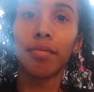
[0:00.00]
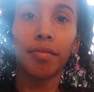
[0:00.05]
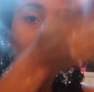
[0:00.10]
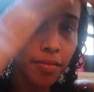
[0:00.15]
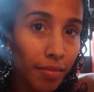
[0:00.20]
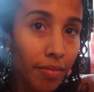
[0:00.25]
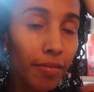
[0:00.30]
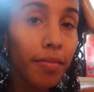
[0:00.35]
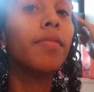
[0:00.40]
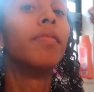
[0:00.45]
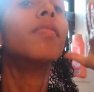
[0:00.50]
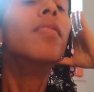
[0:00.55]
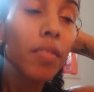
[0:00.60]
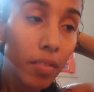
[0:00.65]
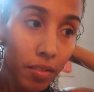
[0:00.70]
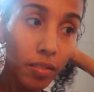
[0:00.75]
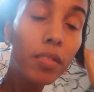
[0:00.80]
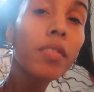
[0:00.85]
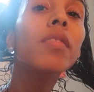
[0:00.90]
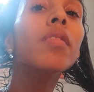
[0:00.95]
to eat it.
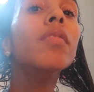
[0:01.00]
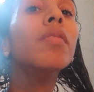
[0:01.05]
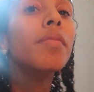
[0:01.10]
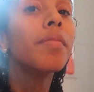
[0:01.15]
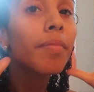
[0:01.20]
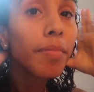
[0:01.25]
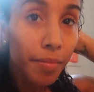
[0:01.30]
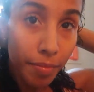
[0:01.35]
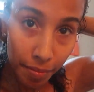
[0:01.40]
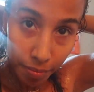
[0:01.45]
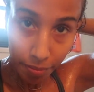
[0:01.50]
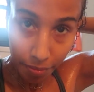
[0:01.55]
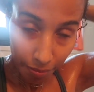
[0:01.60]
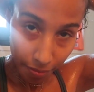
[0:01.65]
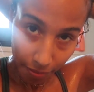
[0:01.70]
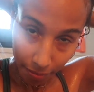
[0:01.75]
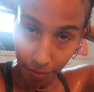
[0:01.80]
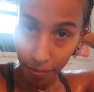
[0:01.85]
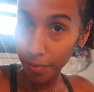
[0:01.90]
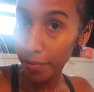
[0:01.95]
But yeah, for
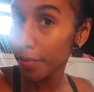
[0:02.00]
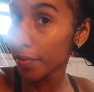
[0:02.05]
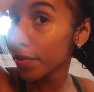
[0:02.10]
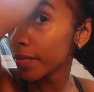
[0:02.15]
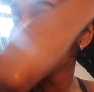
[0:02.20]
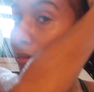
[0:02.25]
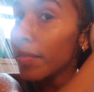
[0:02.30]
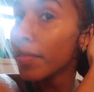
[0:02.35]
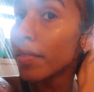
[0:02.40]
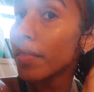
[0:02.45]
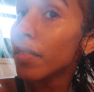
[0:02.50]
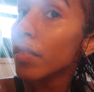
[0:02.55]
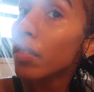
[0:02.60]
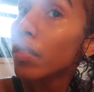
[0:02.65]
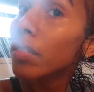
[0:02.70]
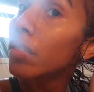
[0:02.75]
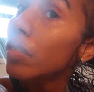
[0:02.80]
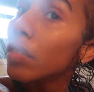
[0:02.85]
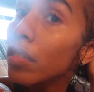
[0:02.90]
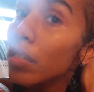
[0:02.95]
the conditioner, I'm just
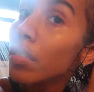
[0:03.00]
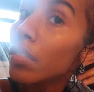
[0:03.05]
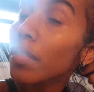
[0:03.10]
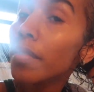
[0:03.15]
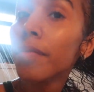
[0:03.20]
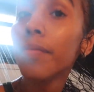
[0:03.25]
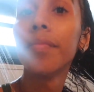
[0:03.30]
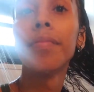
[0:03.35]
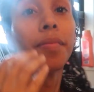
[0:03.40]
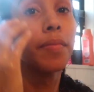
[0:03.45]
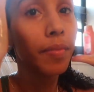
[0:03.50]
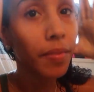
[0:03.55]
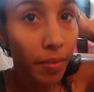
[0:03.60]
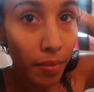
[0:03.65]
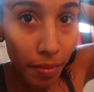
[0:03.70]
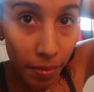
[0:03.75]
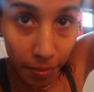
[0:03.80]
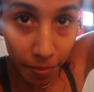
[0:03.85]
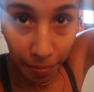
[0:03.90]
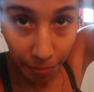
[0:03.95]
gonna apply
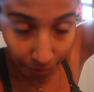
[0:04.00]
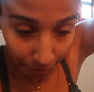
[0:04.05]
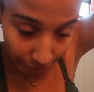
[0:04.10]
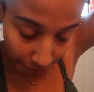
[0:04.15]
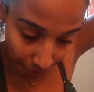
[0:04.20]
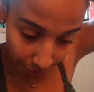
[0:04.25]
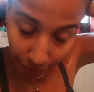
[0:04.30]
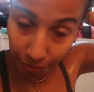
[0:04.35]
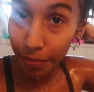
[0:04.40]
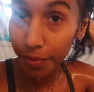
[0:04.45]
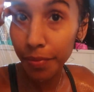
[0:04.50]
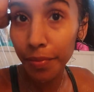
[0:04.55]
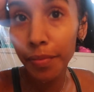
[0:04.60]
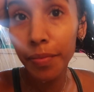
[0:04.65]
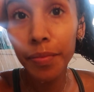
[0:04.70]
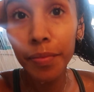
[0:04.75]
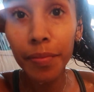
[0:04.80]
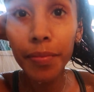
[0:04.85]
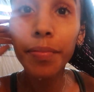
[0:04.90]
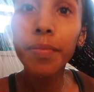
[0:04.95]
it to my hair,
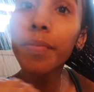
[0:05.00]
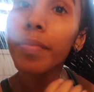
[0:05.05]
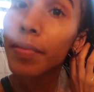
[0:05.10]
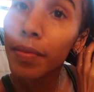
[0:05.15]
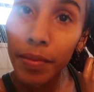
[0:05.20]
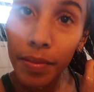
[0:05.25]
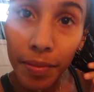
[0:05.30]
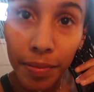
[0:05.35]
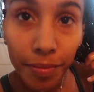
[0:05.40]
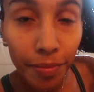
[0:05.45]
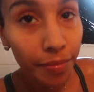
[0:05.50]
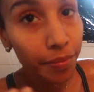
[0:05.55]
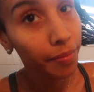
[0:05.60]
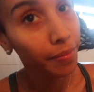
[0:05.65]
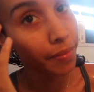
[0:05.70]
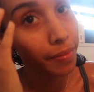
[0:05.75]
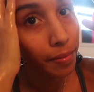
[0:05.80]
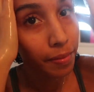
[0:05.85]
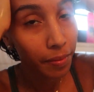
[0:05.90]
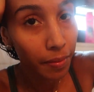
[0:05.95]

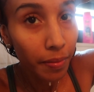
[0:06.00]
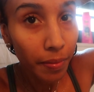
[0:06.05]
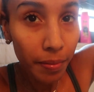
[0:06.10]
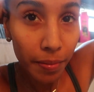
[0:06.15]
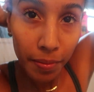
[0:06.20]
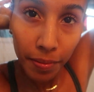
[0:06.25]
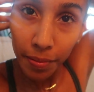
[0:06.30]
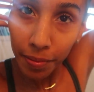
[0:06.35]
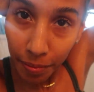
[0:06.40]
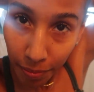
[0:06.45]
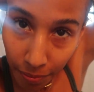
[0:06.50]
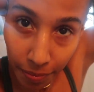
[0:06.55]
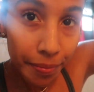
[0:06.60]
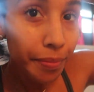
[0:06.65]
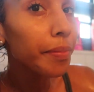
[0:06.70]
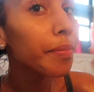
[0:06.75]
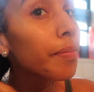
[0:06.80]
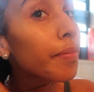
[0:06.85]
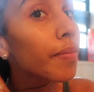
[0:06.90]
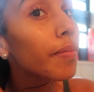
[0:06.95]
detangle, and leave it on
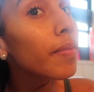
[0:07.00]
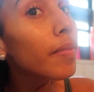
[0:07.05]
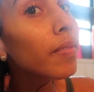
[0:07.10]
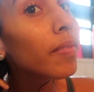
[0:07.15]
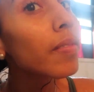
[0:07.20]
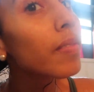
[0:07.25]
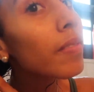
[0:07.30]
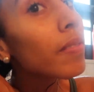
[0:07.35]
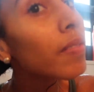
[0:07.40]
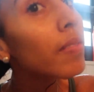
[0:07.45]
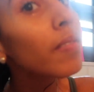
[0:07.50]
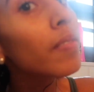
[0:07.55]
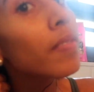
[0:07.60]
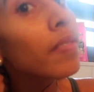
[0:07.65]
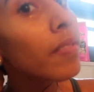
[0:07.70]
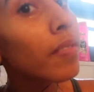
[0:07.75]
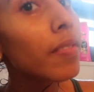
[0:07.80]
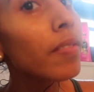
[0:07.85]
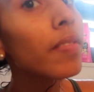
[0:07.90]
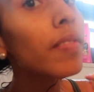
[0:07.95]
about 5
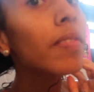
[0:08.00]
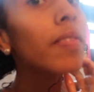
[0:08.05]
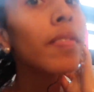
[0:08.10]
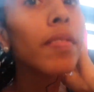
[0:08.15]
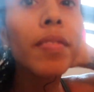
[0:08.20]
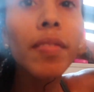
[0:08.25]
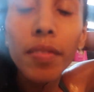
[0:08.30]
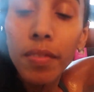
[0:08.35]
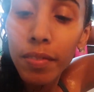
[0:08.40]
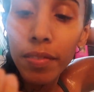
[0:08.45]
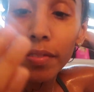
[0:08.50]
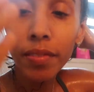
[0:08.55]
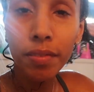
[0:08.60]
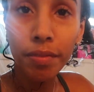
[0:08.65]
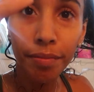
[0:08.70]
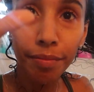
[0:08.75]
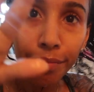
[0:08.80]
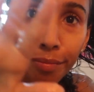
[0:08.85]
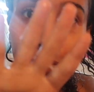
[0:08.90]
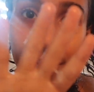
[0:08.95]
minutes
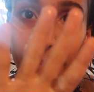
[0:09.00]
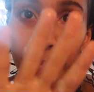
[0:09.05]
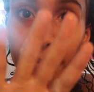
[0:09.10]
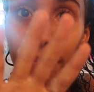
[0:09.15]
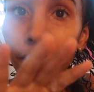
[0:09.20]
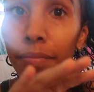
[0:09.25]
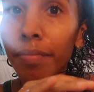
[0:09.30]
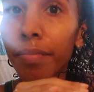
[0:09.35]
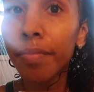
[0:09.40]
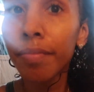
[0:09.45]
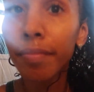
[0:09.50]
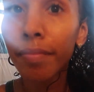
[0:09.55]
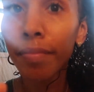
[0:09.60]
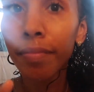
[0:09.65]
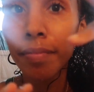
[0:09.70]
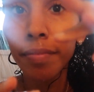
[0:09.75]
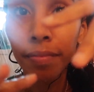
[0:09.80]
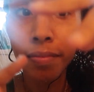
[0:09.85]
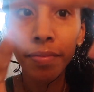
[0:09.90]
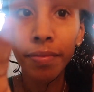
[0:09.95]
just so it
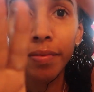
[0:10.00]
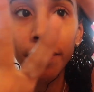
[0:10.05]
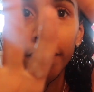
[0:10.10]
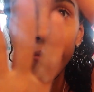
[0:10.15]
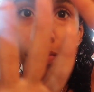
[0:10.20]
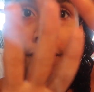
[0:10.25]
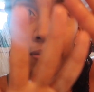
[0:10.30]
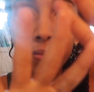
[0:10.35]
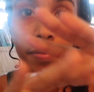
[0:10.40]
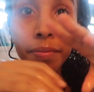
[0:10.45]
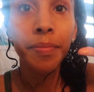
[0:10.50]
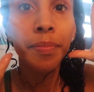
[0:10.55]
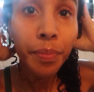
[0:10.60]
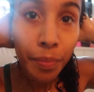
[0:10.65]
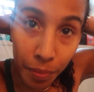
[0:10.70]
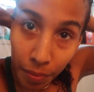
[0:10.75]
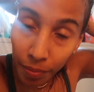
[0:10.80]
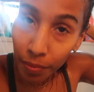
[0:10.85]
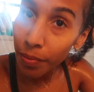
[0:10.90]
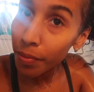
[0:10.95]
can sit
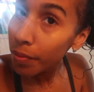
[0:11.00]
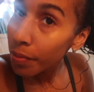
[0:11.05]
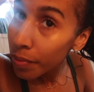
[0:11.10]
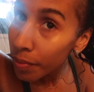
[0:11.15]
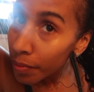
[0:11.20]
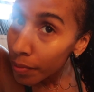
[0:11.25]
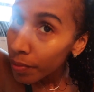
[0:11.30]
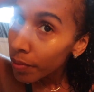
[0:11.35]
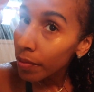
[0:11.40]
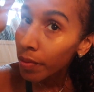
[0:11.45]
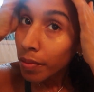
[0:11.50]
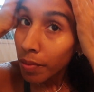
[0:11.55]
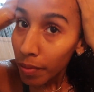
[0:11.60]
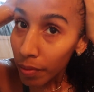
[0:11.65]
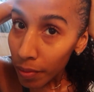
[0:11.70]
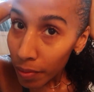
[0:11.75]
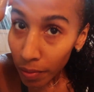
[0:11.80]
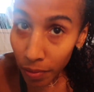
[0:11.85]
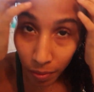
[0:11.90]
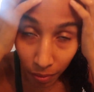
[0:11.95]
and work its
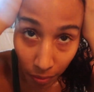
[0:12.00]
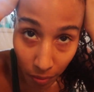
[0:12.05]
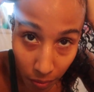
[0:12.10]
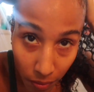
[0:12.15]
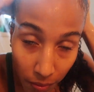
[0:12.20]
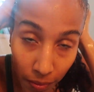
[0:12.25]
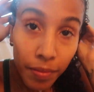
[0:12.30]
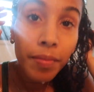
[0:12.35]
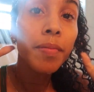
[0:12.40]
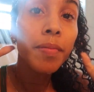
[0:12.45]
magic.